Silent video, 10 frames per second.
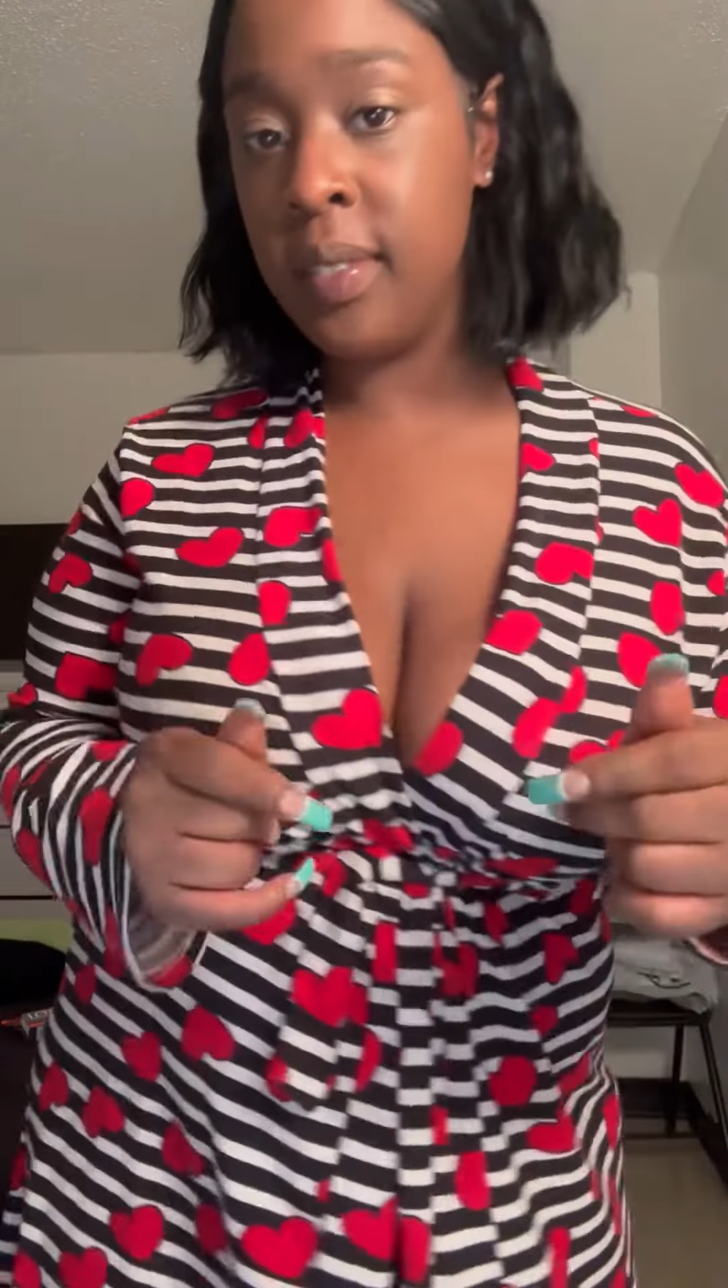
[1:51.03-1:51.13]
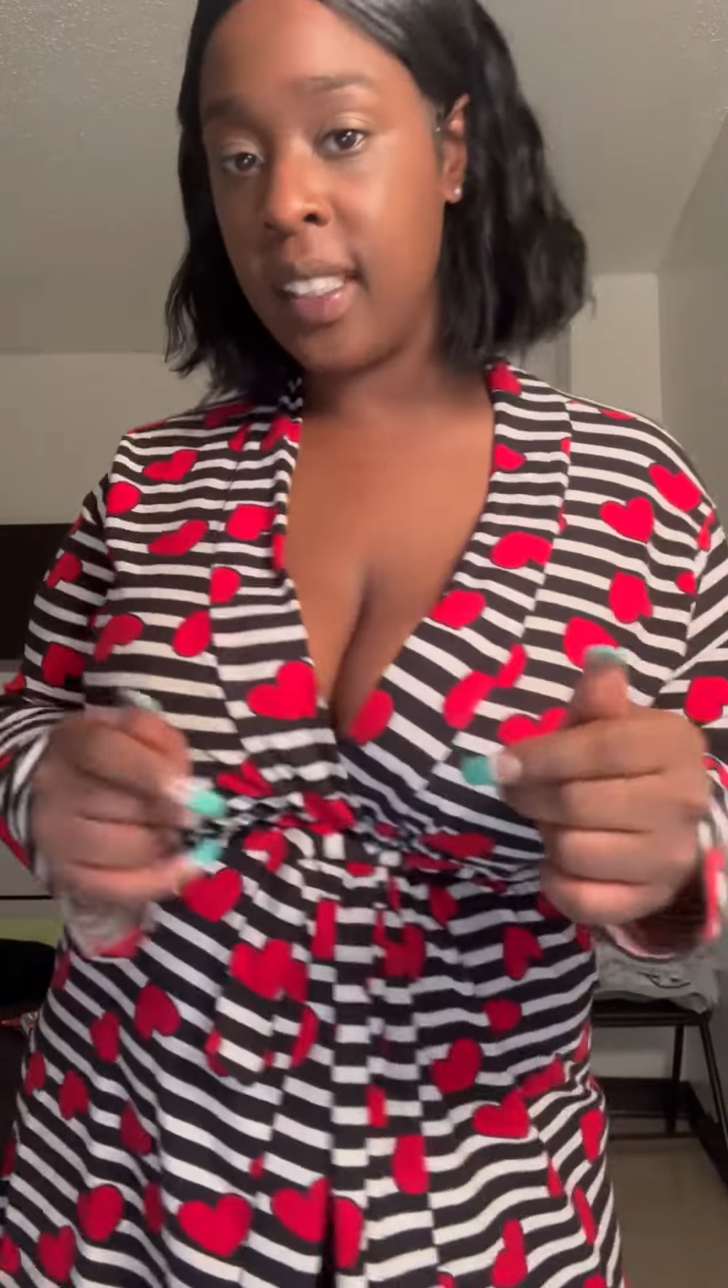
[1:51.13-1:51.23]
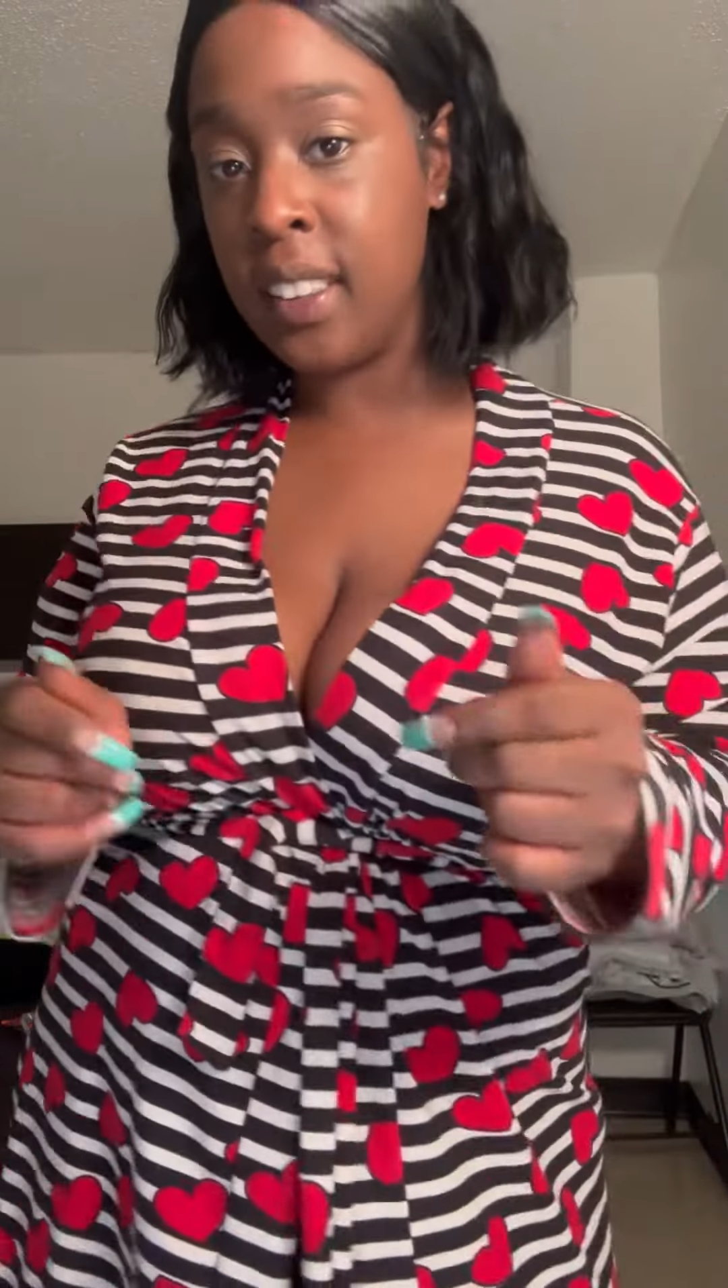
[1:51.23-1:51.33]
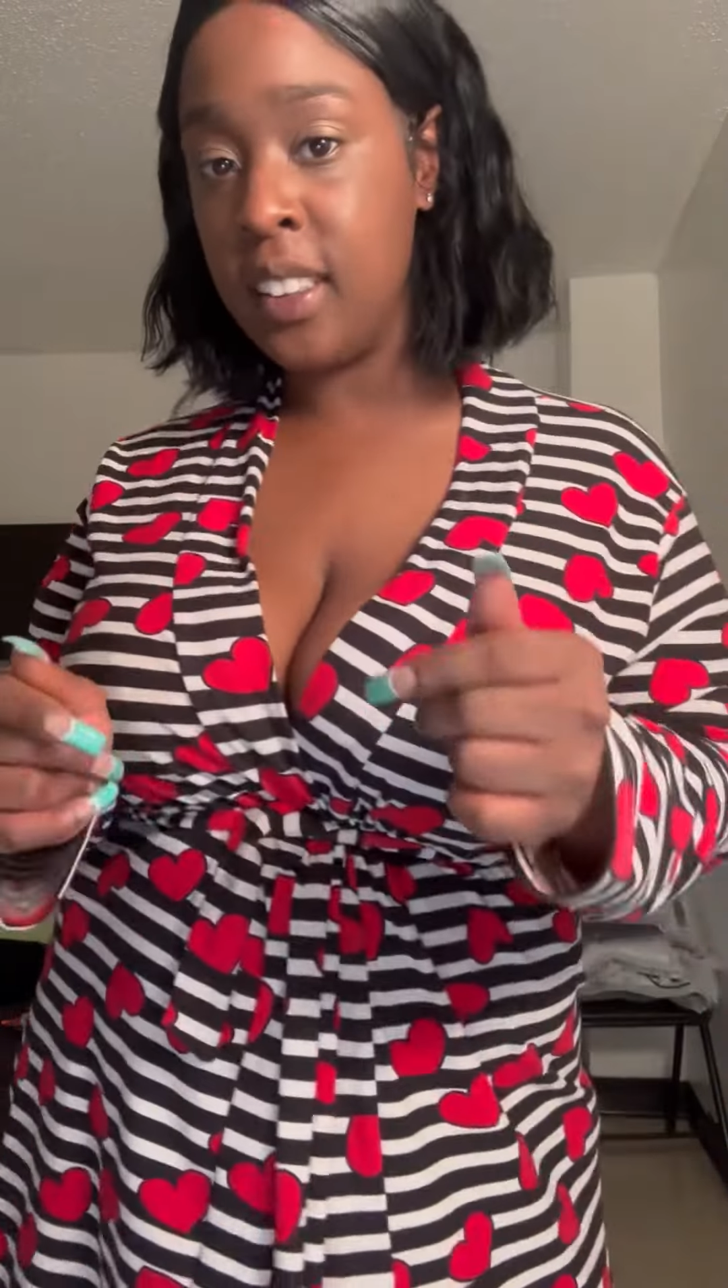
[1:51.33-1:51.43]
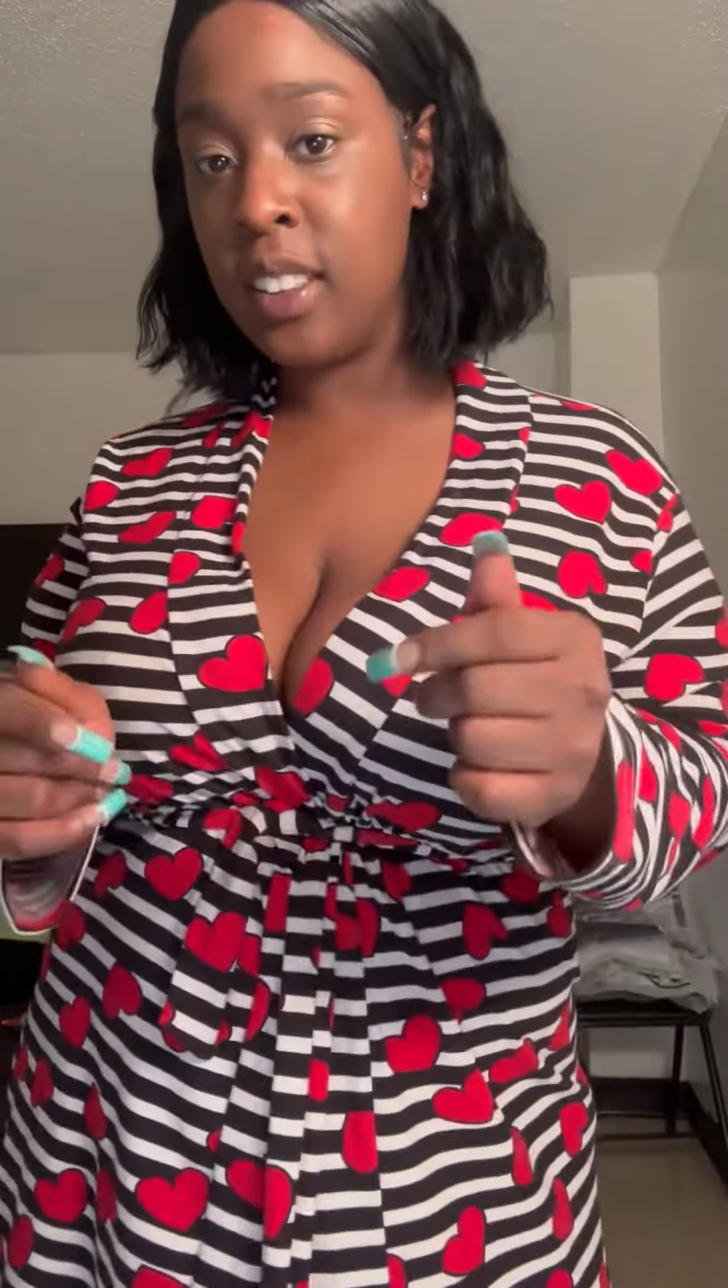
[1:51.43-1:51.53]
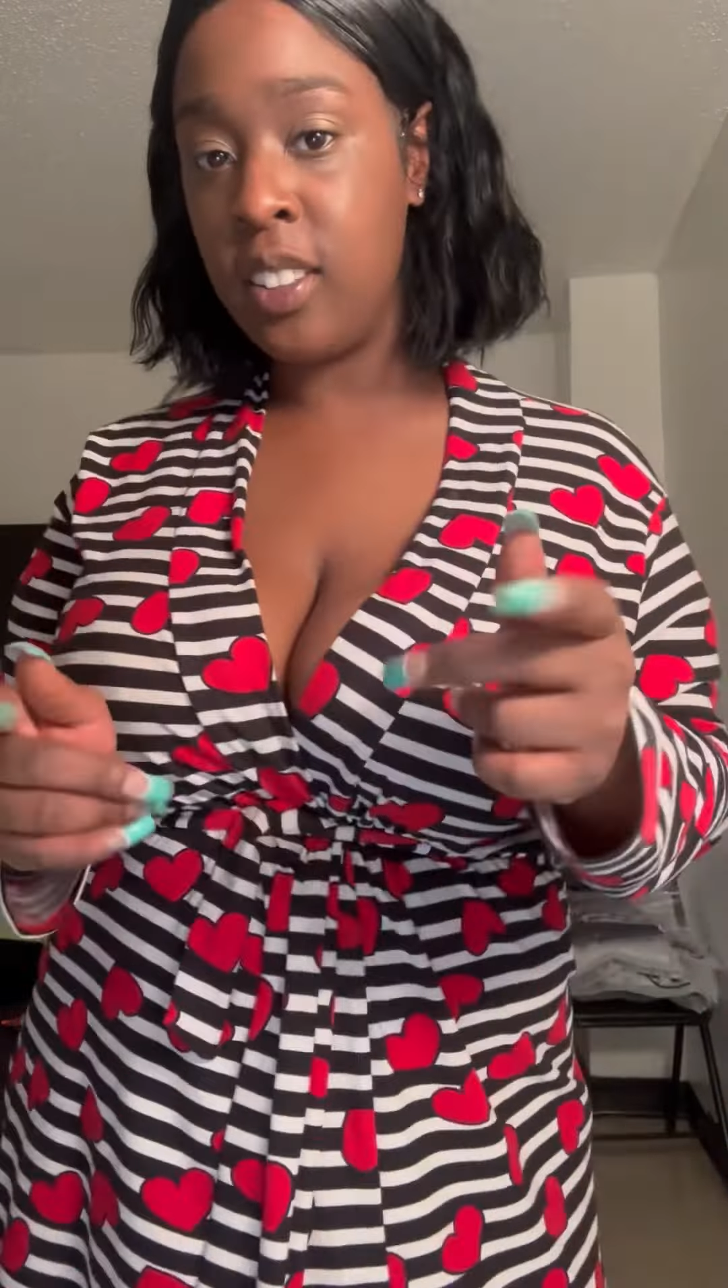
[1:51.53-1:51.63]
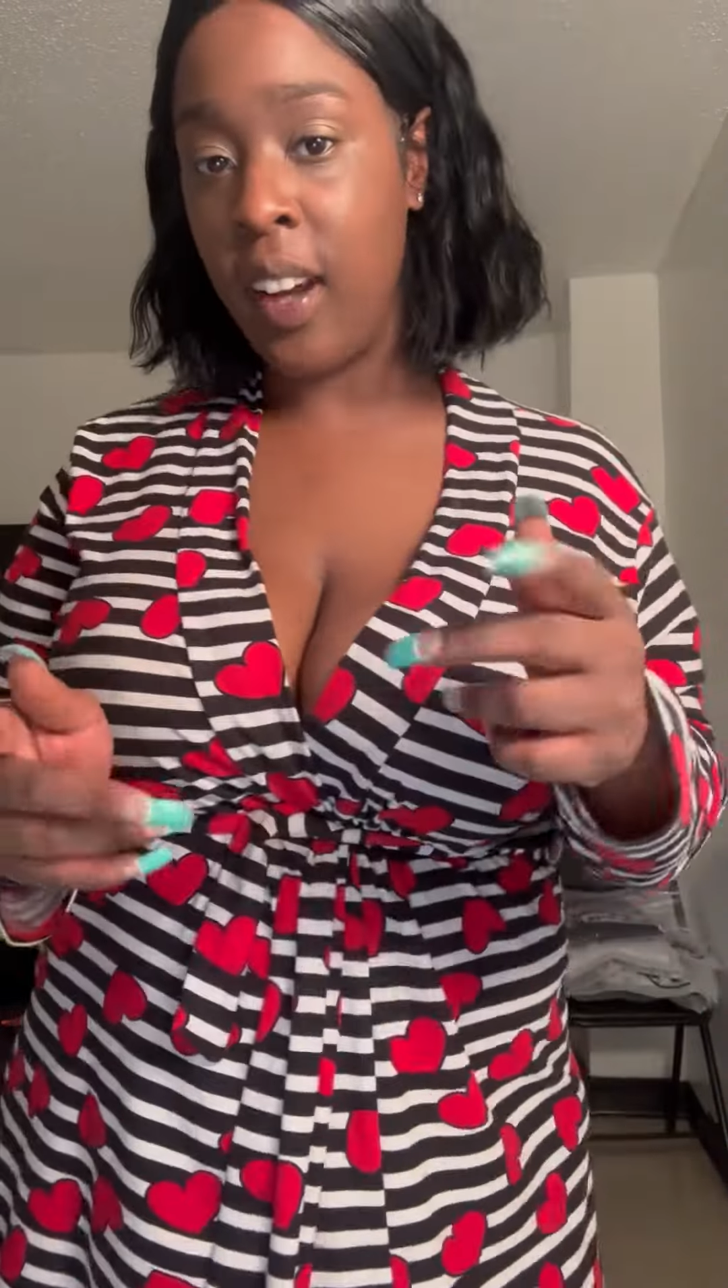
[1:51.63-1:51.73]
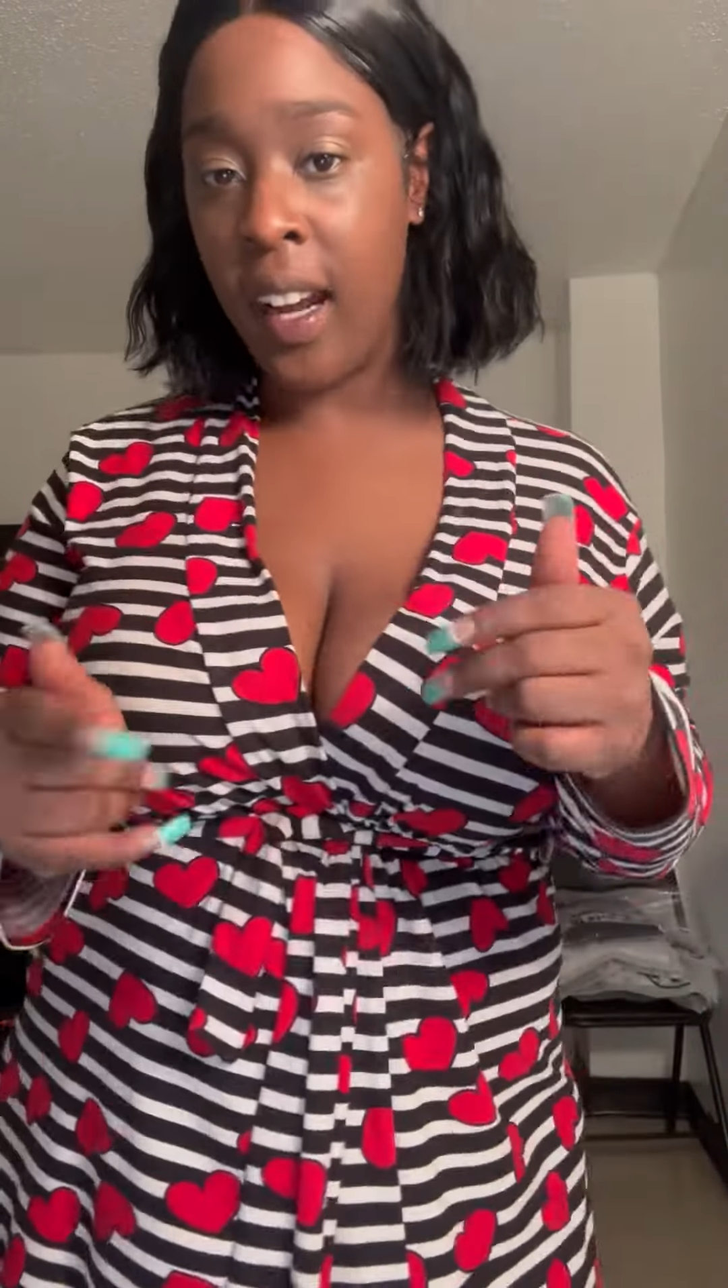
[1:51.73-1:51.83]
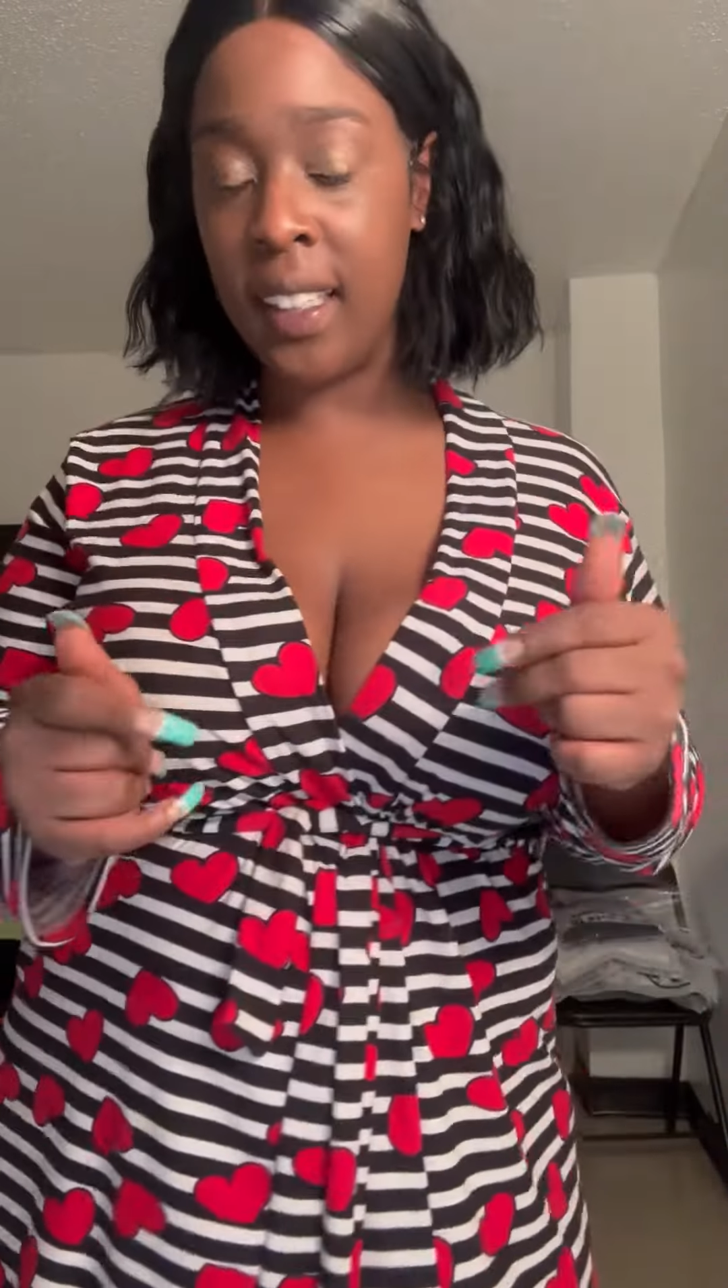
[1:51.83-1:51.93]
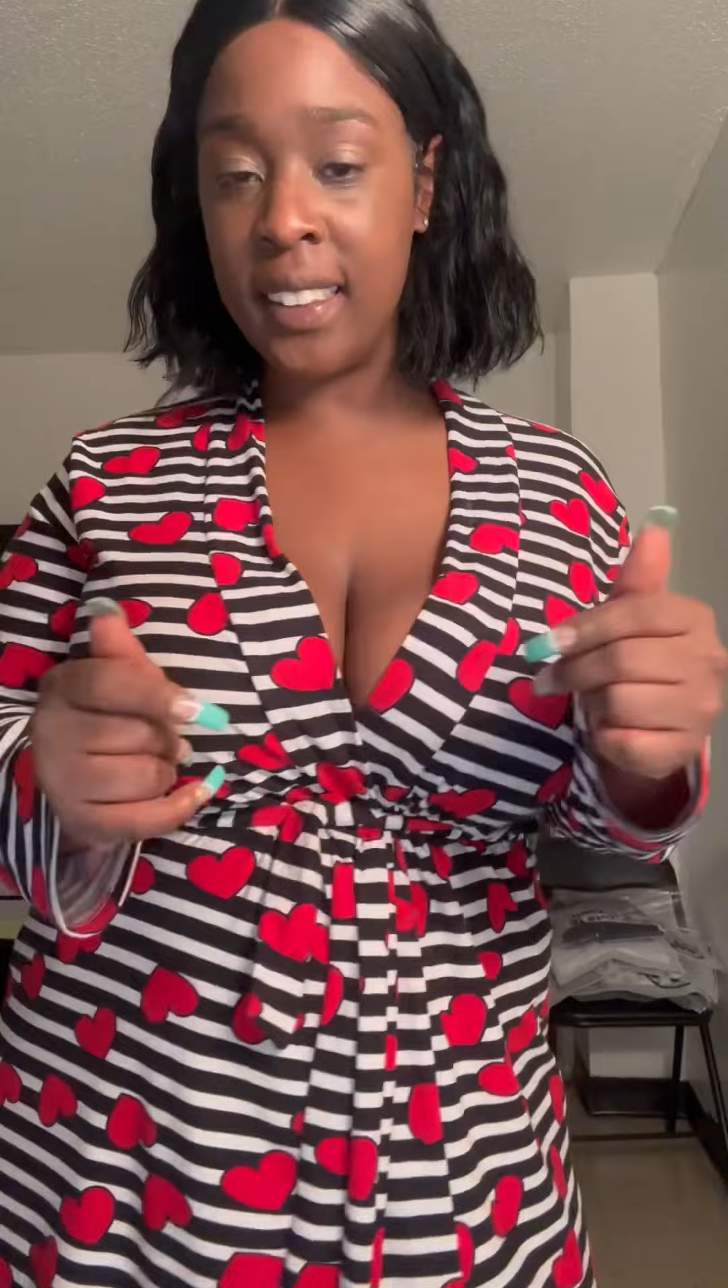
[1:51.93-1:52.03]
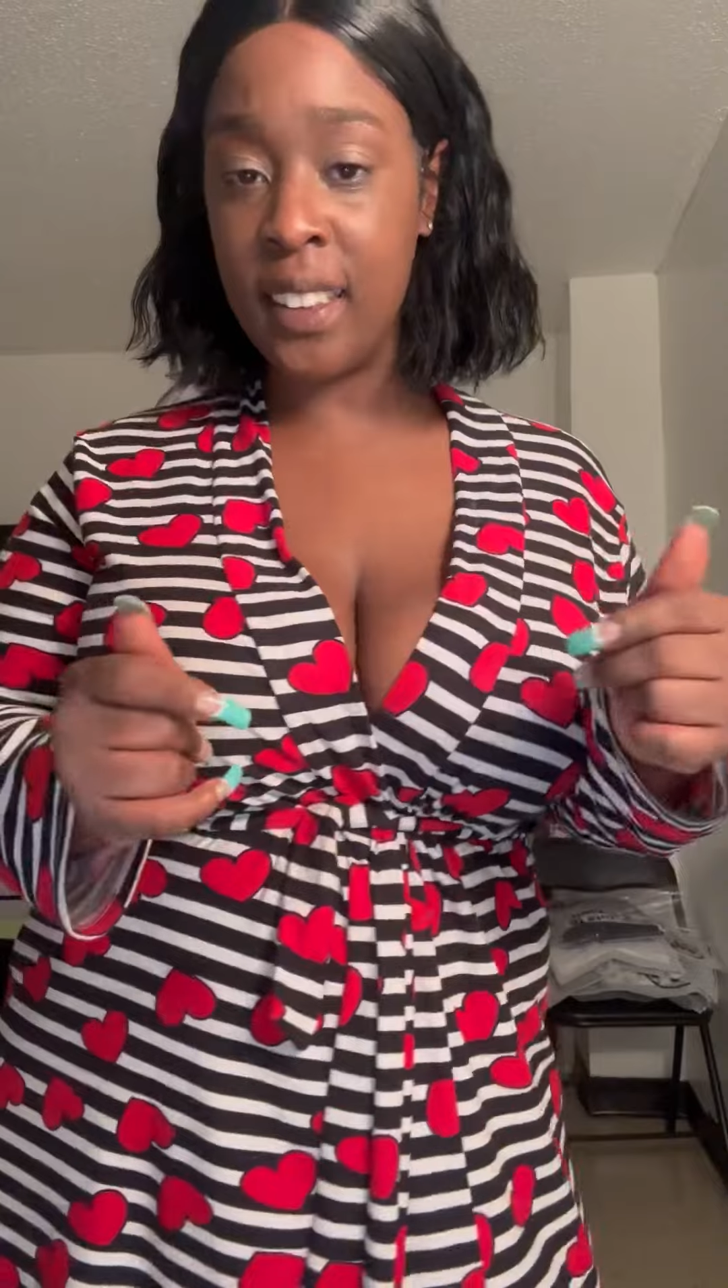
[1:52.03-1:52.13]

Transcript: let's try this